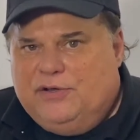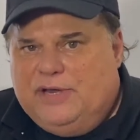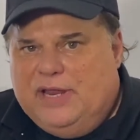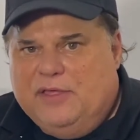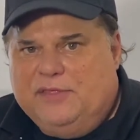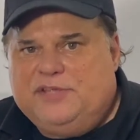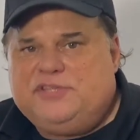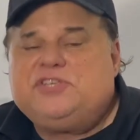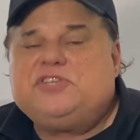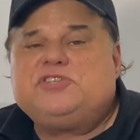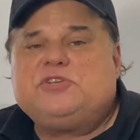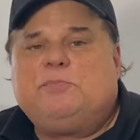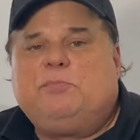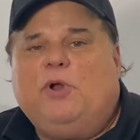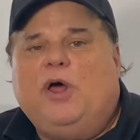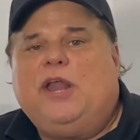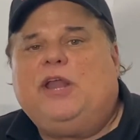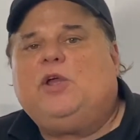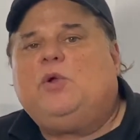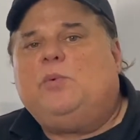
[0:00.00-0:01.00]
Now, this is a
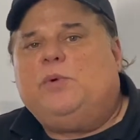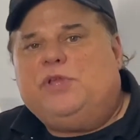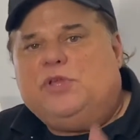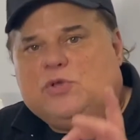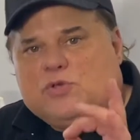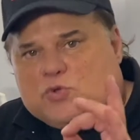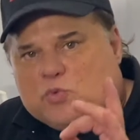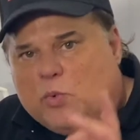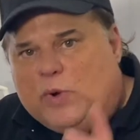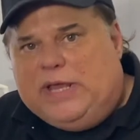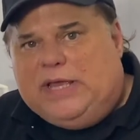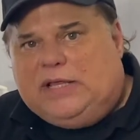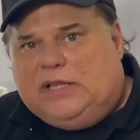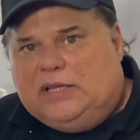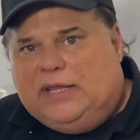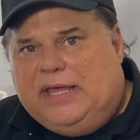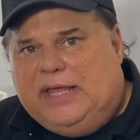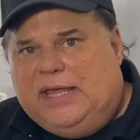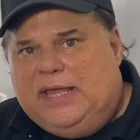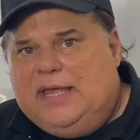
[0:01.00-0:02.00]
product we use
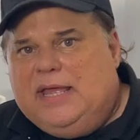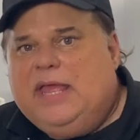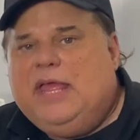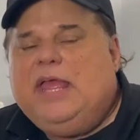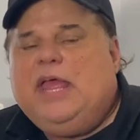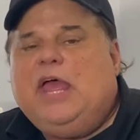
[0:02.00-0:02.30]
weekly,